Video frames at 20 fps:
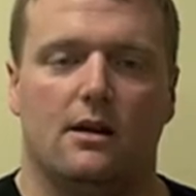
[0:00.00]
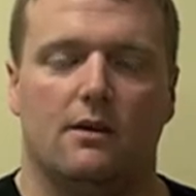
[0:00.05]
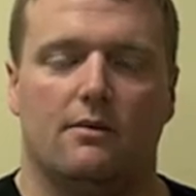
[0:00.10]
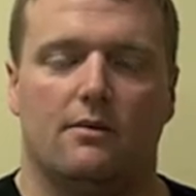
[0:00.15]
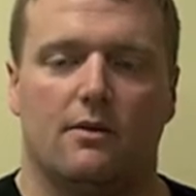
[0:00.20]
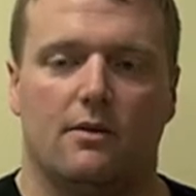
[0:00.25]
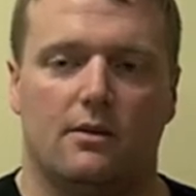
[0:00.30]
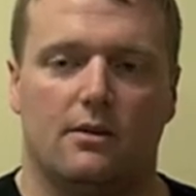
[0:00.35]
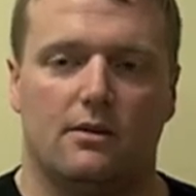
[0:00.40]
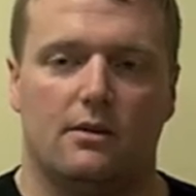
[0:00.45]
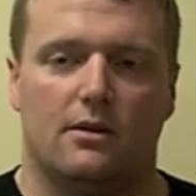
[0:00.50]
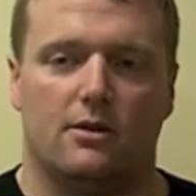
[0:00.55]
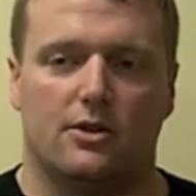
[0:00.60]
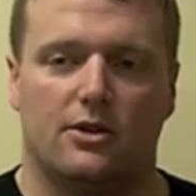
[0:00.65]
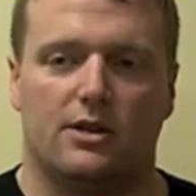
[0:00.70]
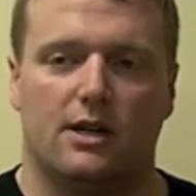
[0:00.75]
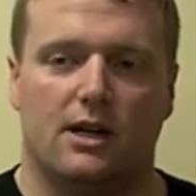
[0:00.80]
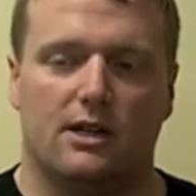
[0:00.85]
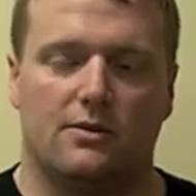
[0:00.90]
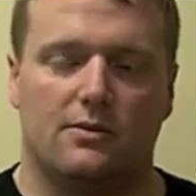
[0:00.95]
for
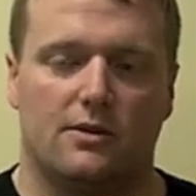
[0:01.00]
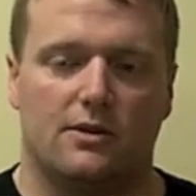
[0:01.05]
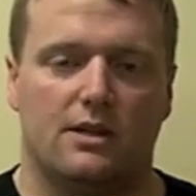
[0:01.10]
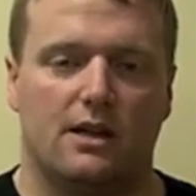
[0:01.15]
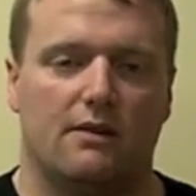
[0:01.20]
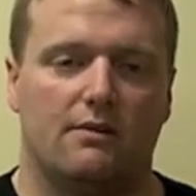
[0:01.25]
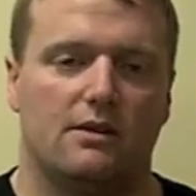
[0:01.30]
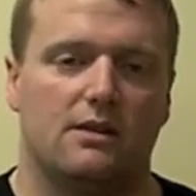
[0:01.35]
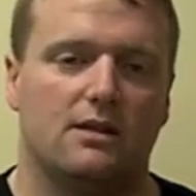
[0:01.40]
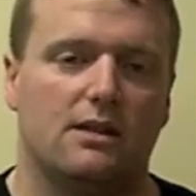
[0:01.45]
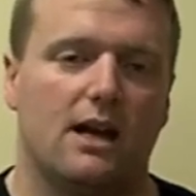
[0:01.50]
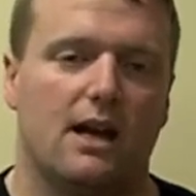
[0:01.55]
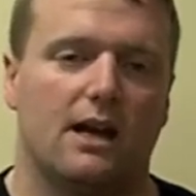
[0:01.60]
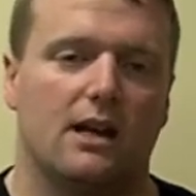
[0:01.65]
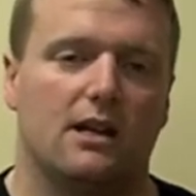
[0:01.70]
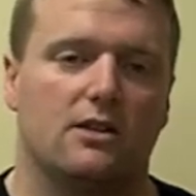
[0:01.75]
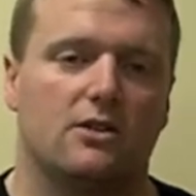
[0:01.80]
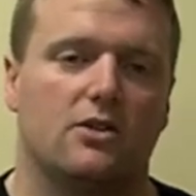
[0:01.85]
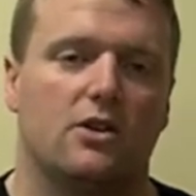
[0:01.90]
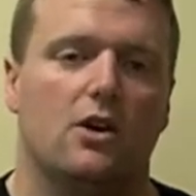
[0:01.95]
7
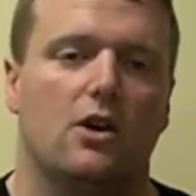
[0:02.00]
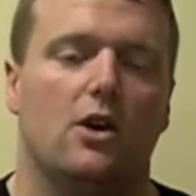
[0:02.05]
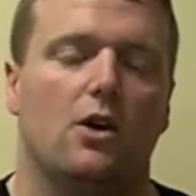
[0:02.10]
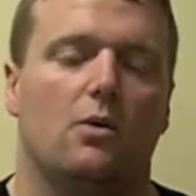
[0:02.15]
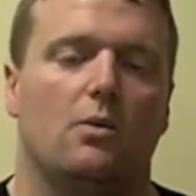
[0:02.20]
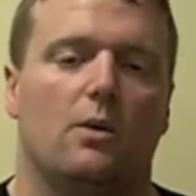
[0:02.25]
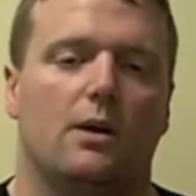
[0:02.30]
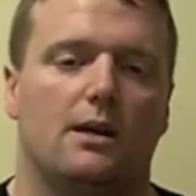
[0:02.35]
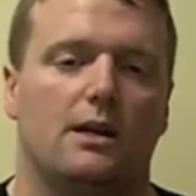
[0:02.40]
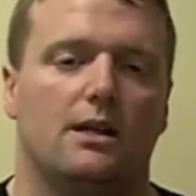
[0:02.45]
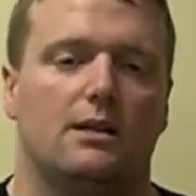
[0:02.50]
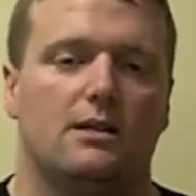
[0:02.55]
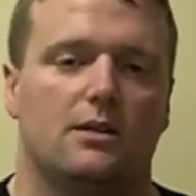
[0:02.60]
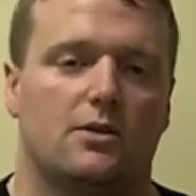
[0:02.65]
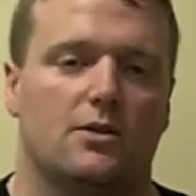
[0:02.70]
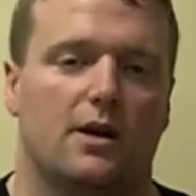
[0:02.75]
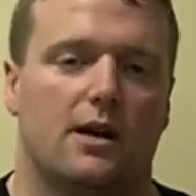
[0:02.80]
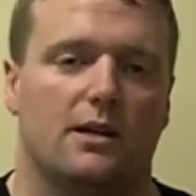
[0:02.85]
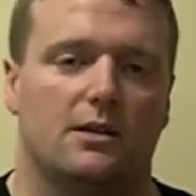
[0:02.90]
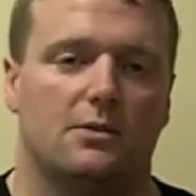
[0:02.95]
seconds, what needs to
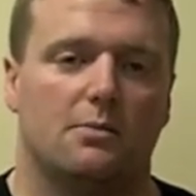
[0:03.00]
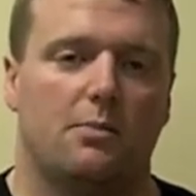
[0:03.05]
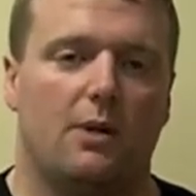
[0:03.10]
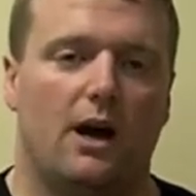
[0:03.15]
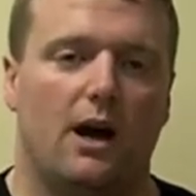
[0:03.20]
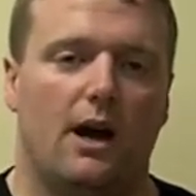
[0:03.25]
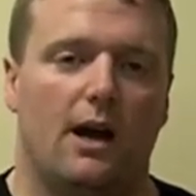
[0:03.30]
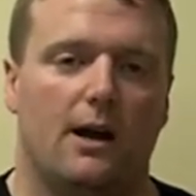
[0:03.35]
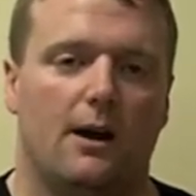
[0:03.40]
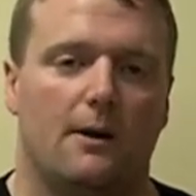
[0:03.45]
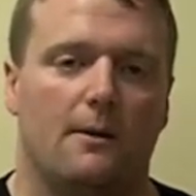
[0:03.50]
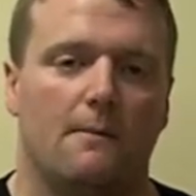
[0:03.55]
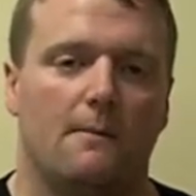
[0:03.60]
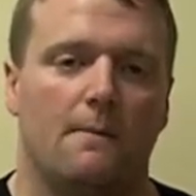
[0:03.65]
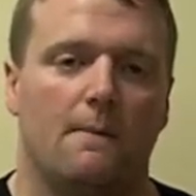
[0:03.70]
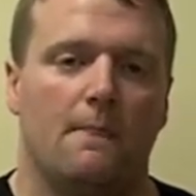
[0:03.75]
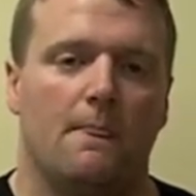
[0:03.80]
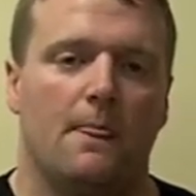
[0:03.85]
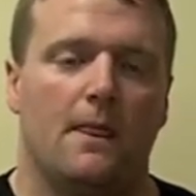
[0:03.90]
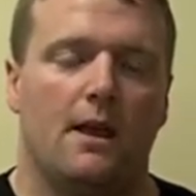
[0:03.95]
transpire
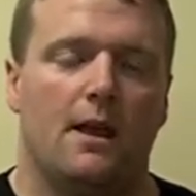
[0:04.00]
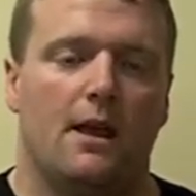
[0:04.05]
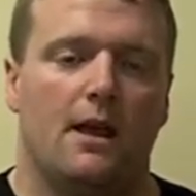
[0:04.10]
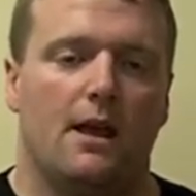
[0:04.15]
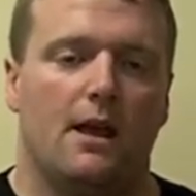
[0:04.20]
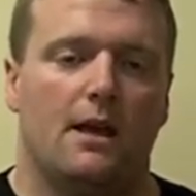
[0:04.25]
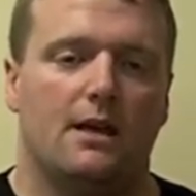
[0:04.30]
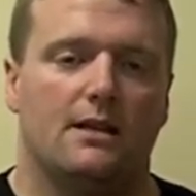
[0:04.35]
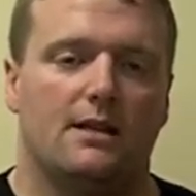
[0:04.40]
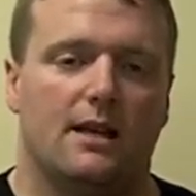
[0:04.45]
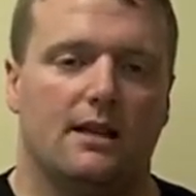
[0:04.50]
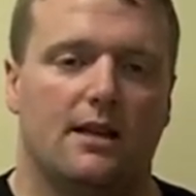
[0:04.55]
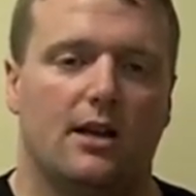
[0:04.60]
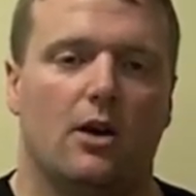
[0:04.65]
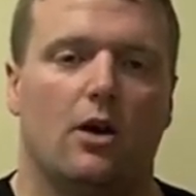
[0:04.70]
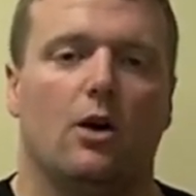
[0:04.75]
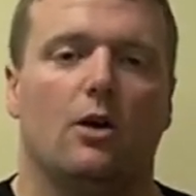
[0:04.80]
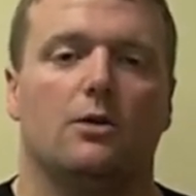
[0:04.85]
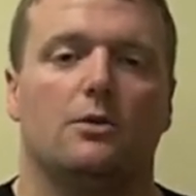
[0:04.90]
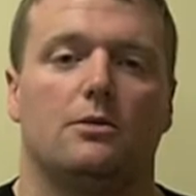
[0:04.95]
is that they
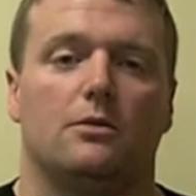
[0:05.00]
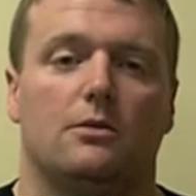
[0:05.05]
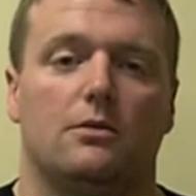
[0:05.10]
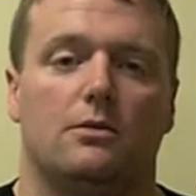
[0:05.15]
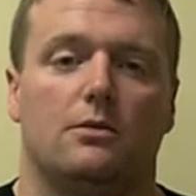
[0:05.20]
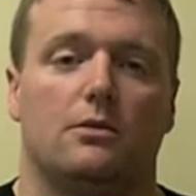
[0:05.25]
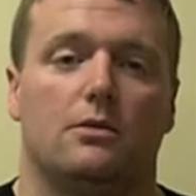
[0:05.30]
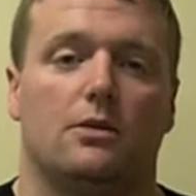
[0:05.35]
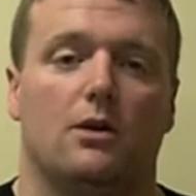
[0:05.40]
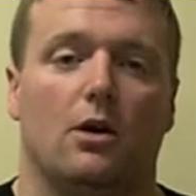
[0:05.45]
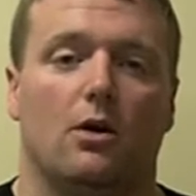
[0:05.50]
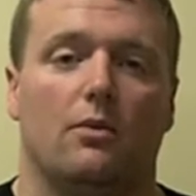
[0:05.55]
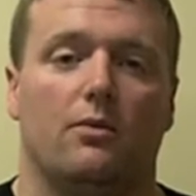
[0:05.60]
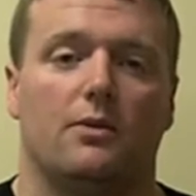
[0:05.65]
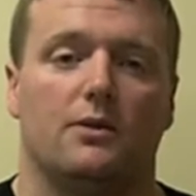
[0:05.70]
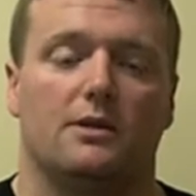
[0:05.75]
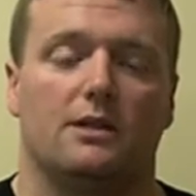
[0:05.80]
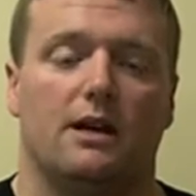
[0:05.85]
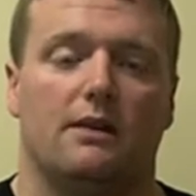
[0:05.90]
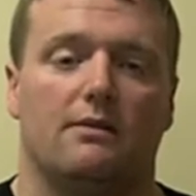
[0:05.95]
all go
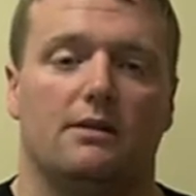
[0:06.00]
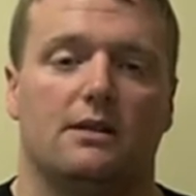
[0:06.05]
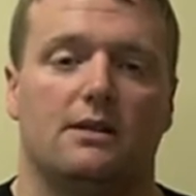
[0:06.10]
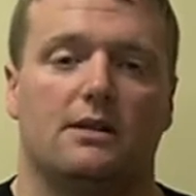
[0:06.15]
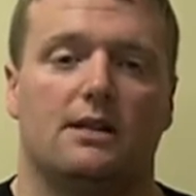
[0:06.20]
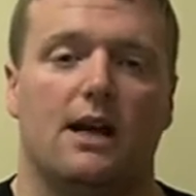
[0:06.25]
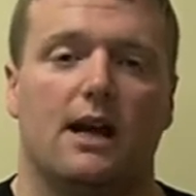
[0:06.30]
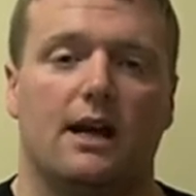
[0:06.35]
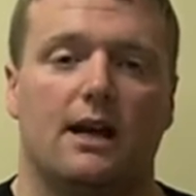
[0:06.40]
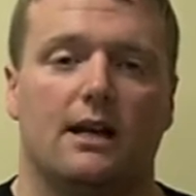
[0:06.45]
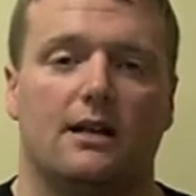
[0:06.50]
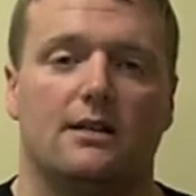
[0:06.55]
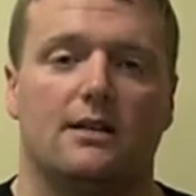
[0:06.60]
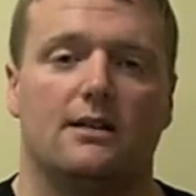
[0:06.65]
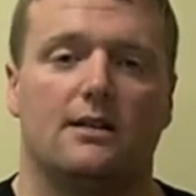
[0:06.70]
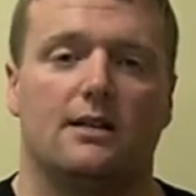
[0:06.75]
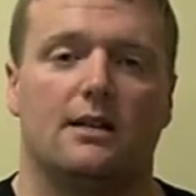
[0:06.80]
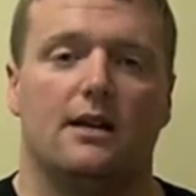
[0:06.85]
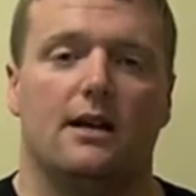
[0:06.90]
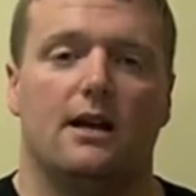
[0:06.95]
for 7
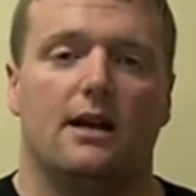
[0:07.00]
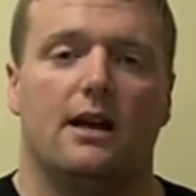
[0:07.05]
seconds,